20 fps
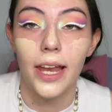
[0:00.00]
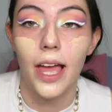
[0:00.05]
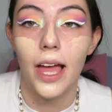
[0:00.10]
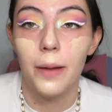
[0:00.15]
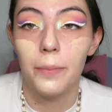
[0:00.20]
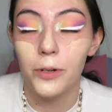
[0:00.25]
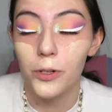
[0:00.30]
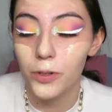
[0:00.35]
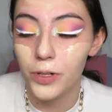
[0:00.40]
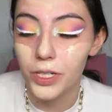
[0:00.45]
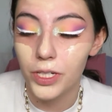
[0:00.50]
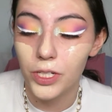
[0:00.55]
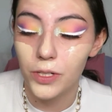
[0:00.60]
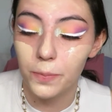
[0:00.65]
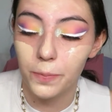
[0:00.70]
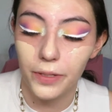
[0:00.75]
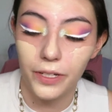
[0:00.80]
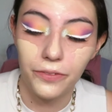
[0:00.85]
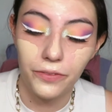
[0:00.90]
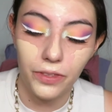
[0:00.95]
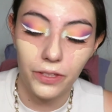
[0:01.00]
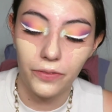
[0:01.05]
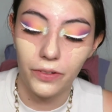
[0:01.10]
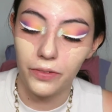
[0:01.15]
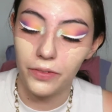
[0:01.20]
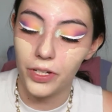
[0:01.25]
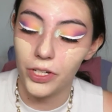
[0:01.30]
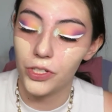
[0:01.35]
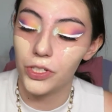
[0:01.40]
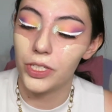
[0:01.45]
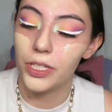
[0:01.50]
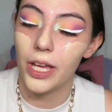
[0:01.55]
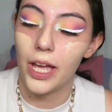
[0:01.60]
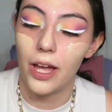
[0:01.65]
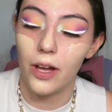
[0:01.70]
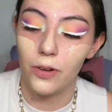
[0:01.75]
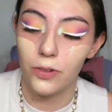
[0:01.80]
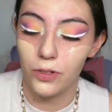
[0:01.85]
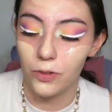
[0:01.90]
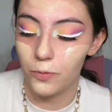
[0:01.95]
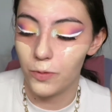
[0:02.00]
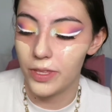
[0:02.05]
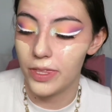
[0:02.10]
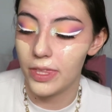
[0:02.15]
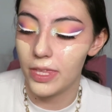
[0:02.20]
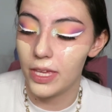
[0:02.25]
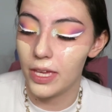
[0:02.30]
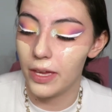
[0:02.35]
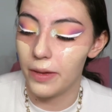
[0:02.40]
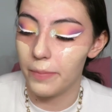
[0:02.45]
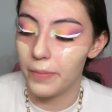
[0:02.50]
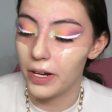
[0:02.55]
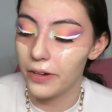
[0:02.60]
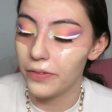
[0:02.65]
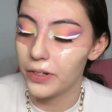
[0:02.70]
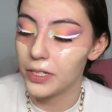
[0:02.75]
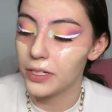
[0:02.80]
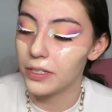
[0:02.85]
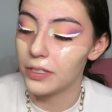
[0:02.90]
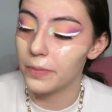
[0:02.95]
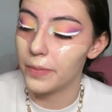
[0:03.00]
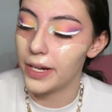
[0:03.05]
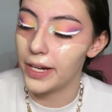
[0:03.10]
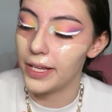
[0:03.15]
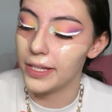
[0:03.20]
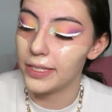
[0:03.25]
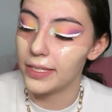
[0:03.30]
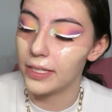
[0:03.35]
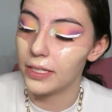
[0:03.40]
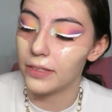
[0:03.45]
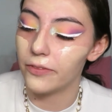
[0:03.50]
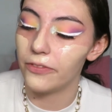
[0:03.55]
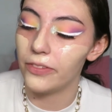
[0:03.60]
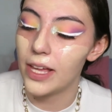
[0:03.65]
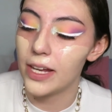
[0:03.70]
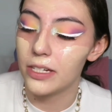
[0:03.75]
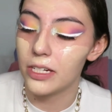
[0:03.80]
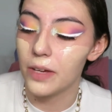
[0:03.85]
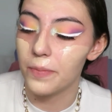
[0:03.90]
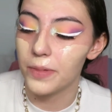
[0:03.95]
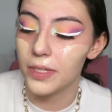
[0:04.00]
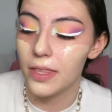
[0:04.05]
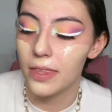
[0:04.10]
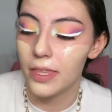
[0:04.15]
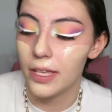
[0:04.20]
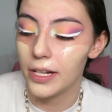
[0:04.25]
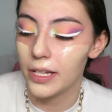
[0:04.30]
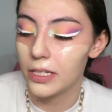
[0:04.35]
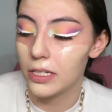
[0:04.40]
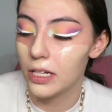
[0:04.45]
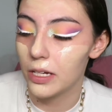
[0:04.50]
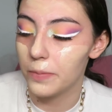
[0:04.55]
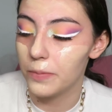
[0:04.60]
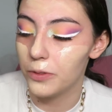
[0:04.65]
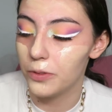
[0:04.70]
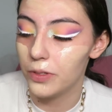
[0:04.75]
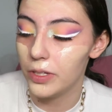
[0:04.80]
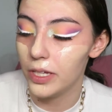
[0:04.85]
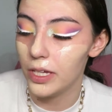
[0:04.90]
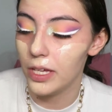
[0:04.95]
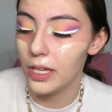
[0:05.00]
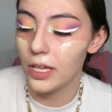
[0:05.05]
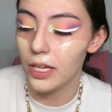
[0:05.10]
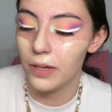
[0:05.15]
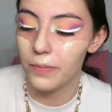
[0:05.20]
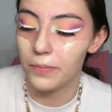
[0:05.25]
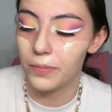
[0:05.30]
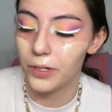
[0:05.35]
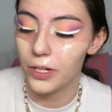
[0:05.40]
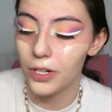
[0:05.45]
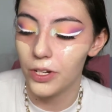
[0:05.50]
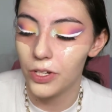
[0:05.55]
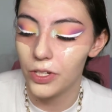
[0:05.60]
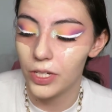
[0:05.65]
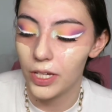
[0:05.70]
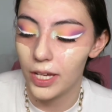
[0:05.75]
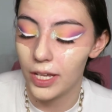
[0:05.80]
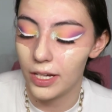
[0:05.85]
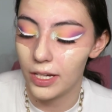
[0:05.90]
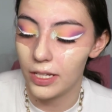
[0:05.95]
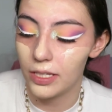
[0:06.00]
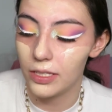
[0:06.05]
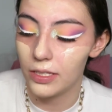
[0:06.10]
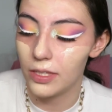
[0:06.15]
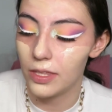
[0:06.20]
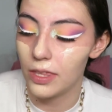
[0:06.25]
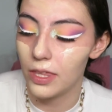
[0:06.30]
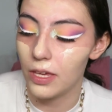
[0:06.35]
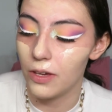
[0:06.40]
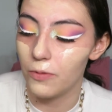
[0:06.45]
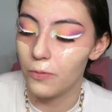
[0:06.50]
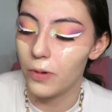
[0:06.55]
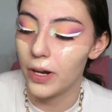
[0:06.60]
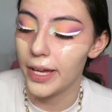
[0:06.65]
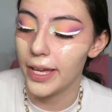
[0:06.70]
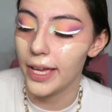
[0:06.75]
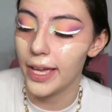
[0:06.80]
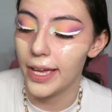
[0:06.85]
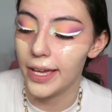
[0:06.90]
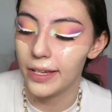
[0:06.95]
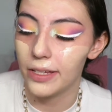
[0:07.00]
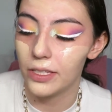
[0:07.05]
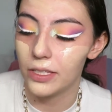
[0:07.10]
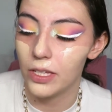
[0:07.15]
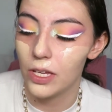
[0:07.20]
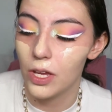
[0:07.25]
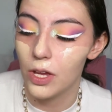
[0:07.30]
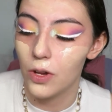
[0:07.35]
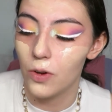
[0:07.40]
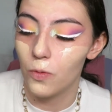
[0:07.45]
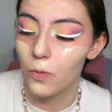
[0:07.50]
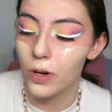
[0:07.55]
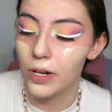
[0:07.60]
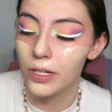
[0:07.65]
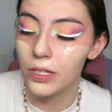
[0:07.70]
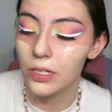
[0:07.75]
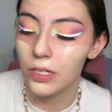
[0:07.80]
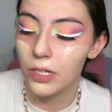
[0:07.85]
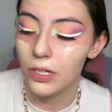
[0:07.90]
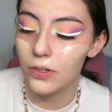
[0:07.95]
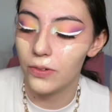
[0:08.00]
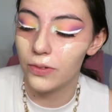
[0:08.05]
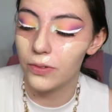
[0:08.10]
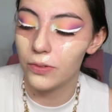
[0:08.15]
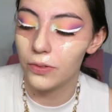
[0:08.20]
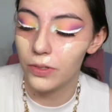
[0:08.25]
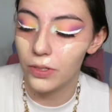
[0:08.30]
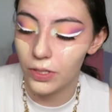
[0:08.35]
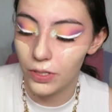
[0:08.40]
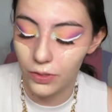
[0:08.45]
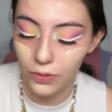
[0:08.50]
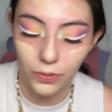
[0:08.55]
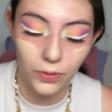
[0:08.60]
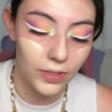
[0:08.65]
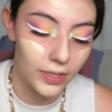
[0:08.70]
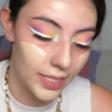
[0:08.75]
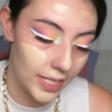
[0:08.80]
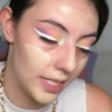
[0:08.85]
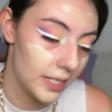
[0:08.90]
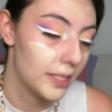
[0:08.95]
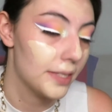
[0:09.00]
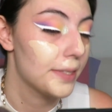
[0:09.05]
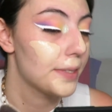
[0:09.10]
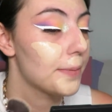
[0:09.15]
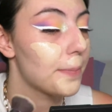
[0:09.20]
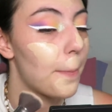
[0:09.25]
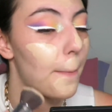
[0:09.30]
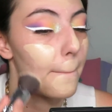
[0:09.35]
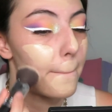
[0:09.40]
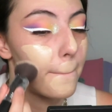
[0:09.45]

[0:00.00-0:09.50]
I'm going to buff the foundation out with the Marifra Cosmetics Flat Top Synthetic Kabuki brush, and it's the YX1226.